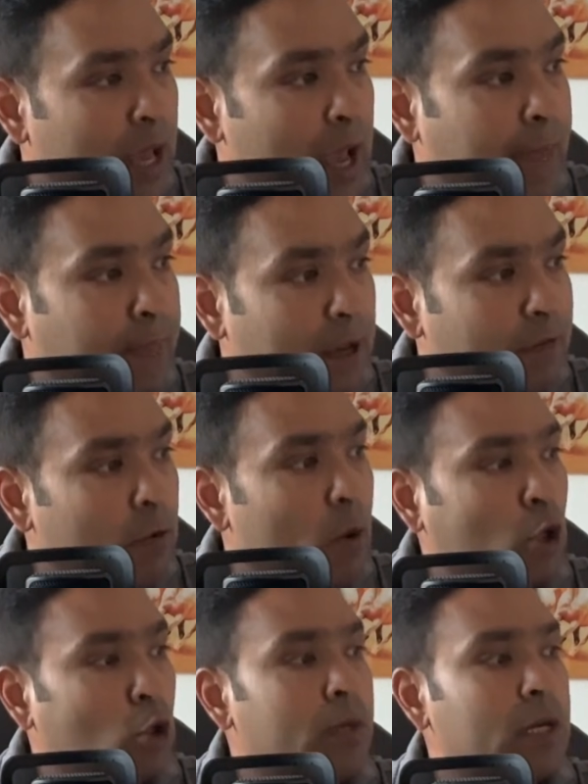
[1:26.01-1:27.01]
And then from
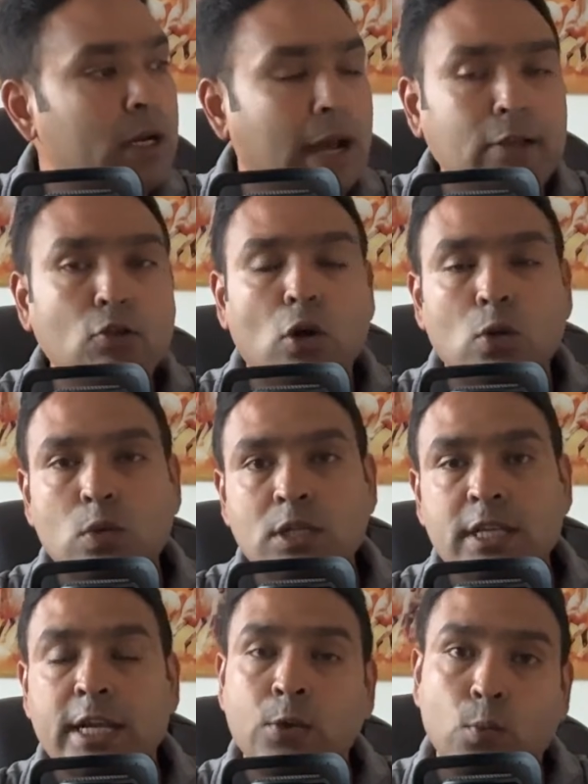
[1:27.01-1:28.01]
October 9th
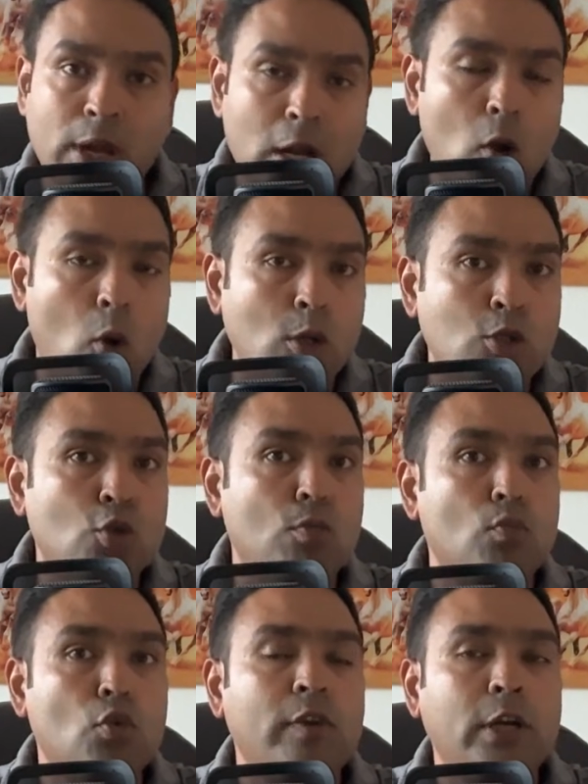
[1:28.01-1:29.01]
onwards, it will also
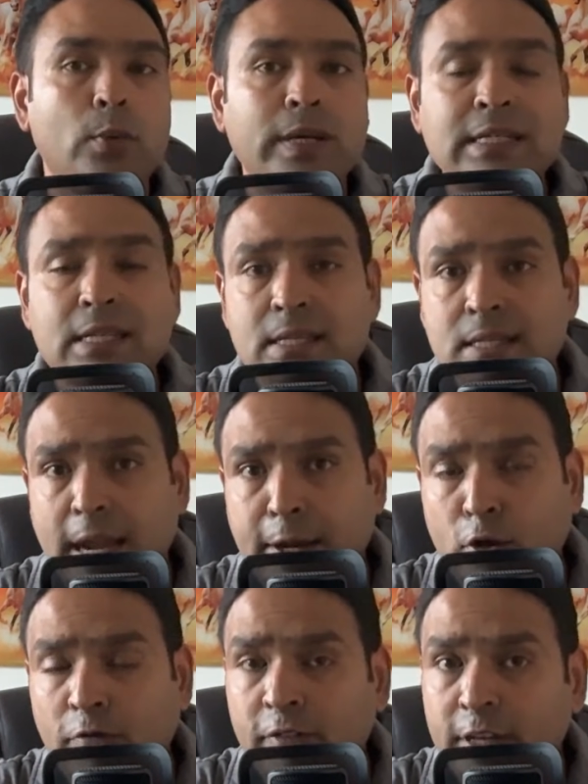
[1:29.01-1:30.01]
move into its sign
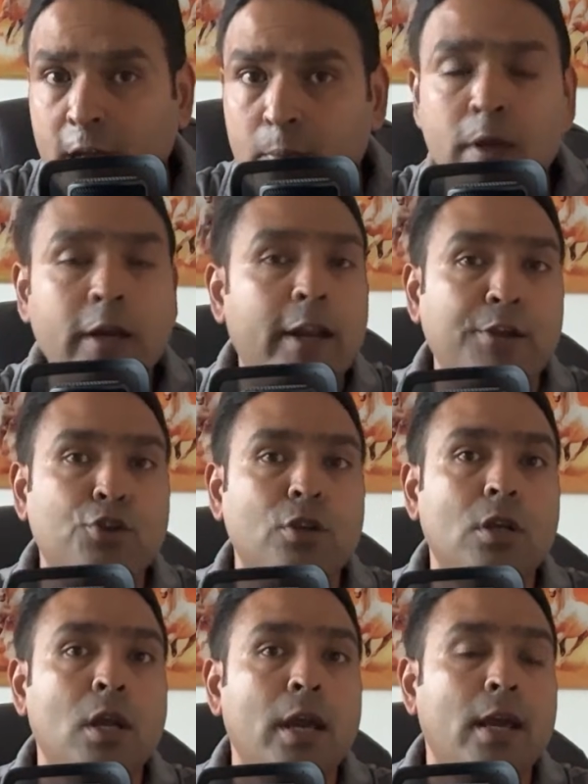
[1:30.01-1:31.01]
of
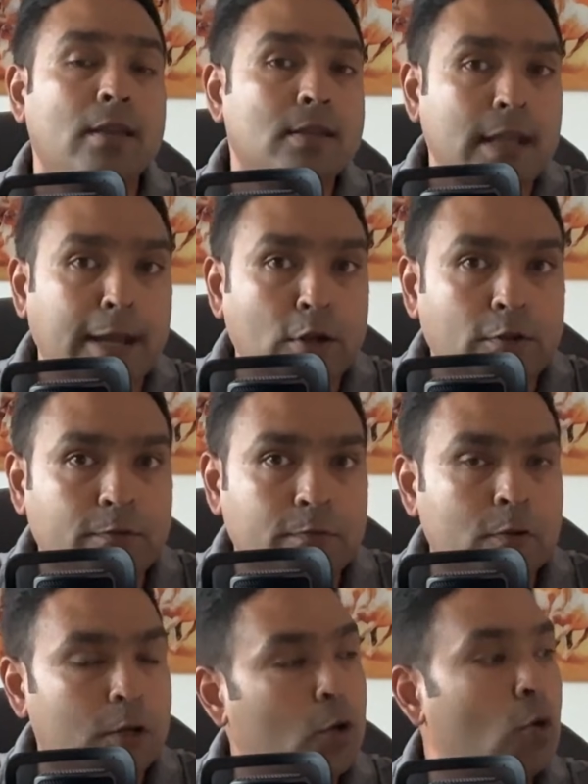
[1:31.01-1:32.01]
debilitation in the sign of
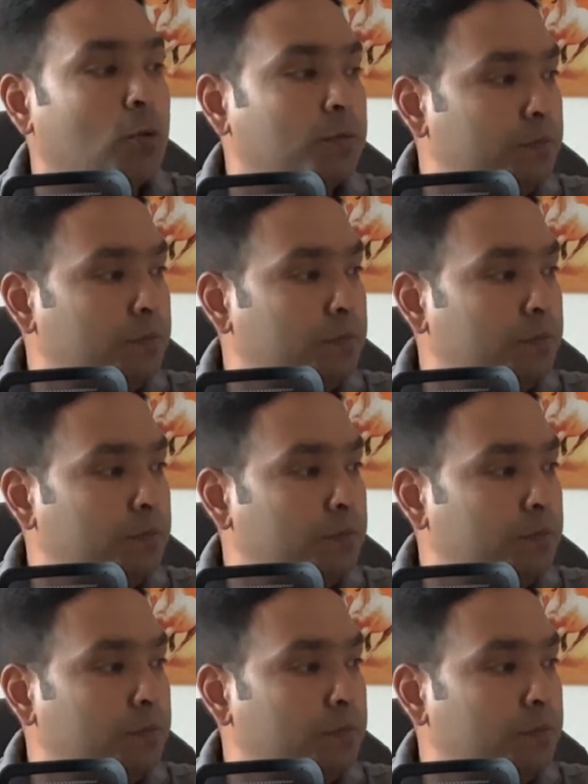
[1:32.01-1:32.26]
Virgo.